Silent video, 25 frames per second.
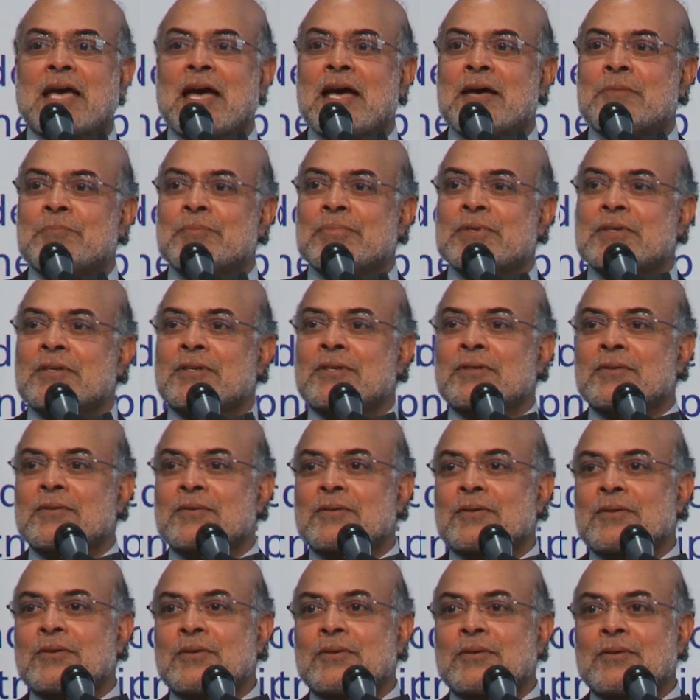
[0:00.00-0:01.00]
happen,
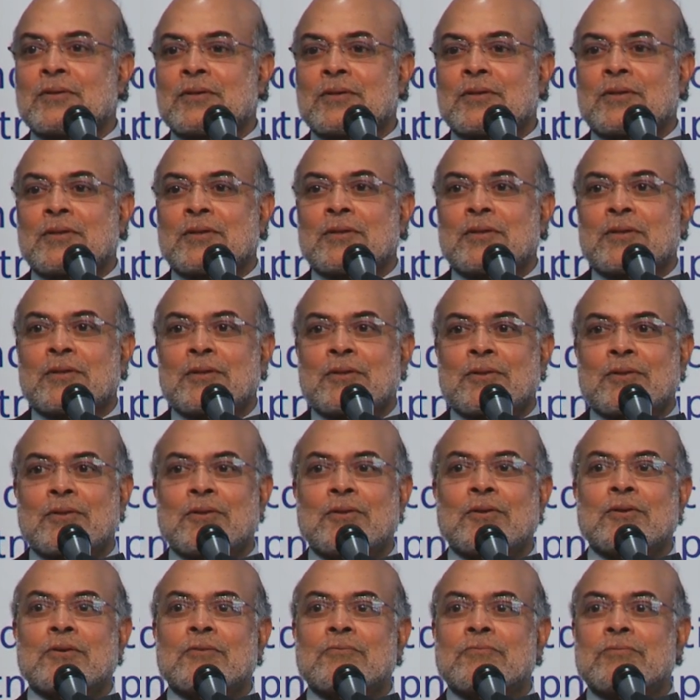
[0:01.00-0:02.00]

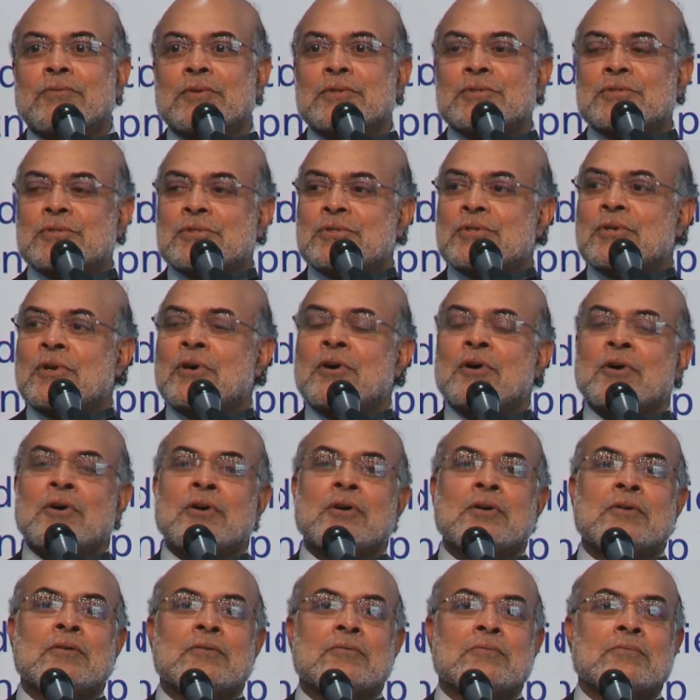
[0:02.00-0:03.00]
look for
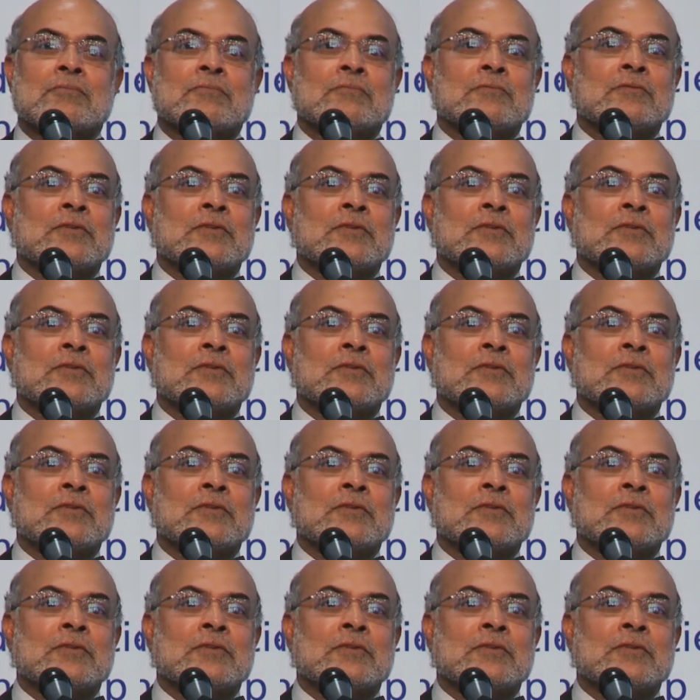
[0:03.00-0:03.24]
strong